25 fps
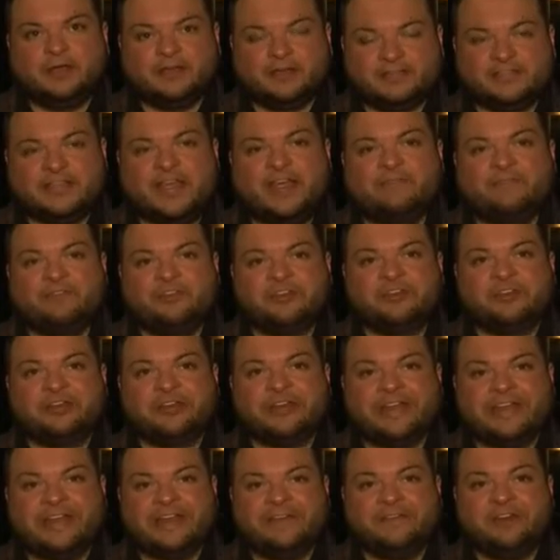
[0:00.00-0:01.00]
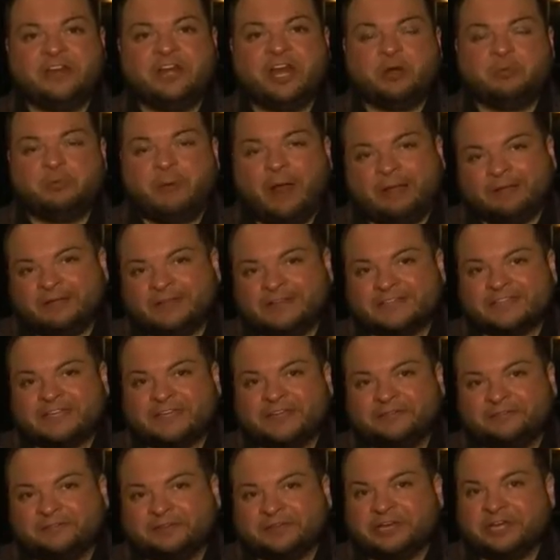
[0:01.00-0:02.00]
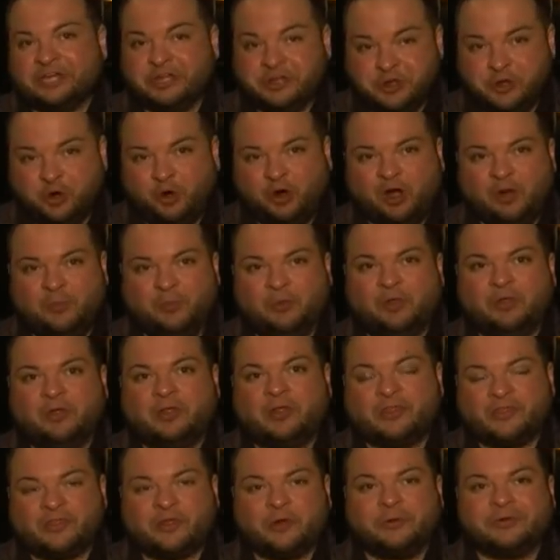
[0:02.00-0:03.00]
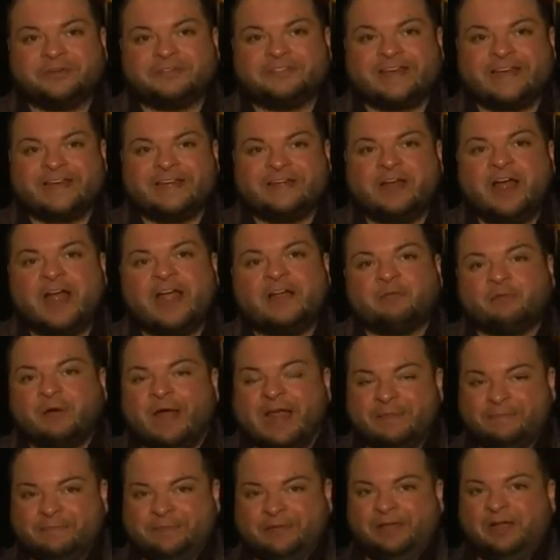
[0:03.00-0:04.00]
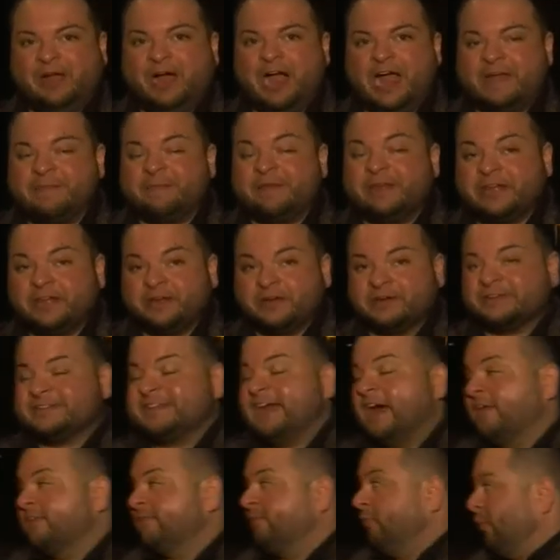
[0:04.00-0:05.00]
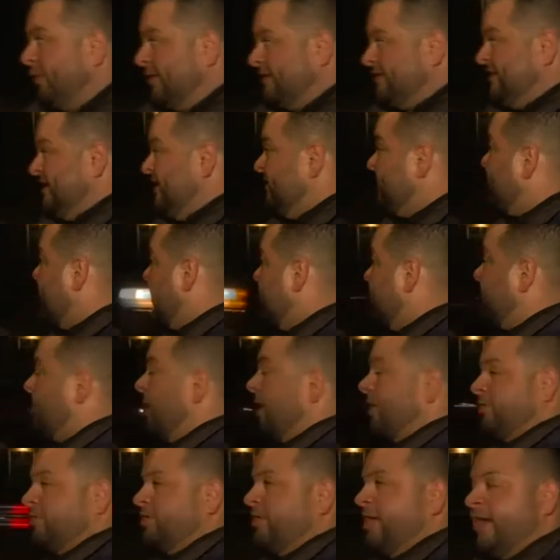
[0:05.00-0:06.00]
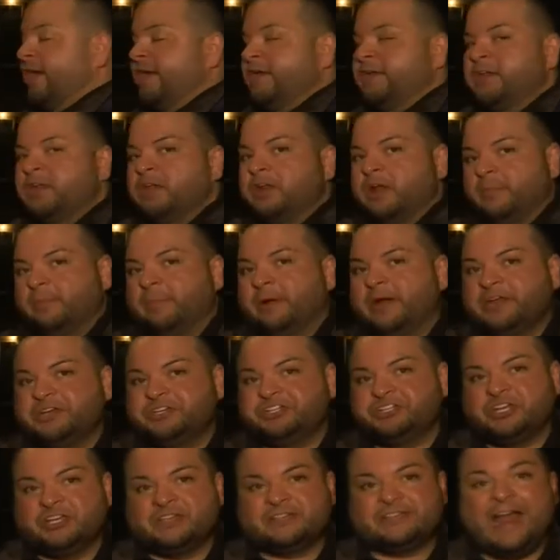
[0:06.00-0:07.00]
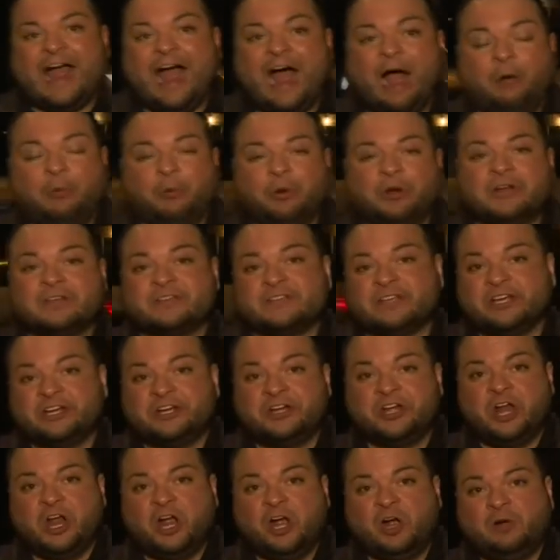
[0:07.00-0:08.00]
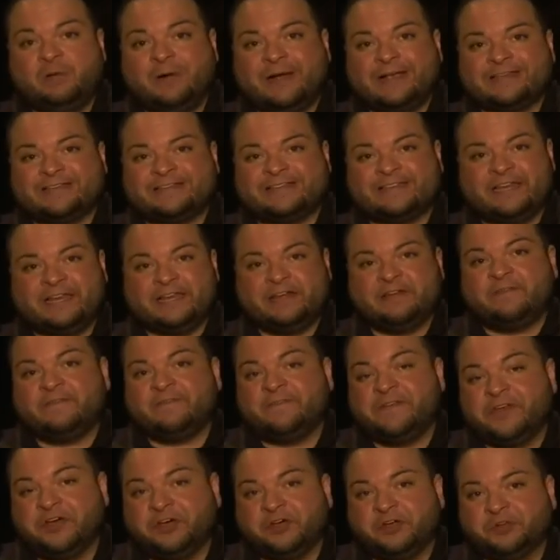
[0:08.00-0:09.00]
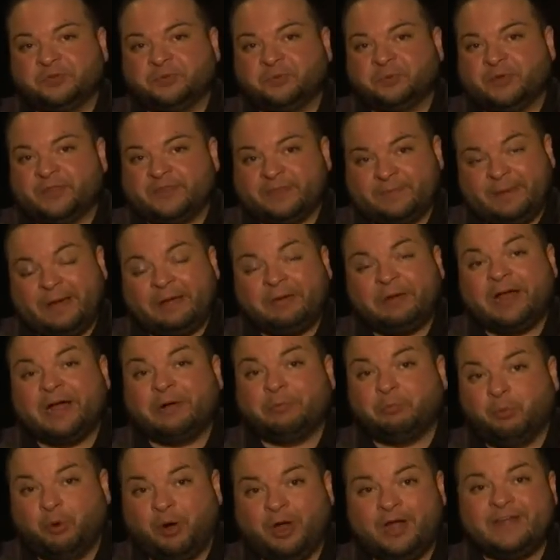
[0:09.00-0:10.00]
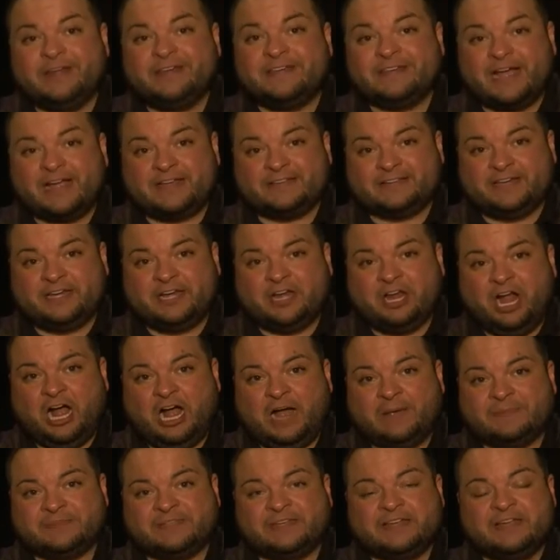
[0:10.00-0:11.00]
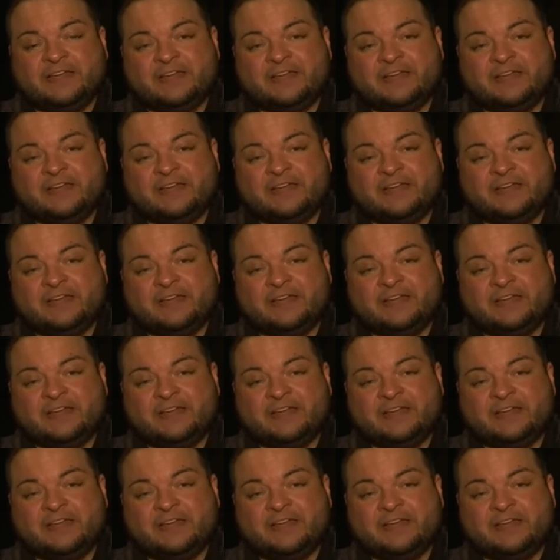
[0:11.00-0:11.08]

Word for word: David, good evening. A relatively normal Thursday night right behind me near South 14th and Butternut, but just hours ago, a scene filled with about one dozen cops.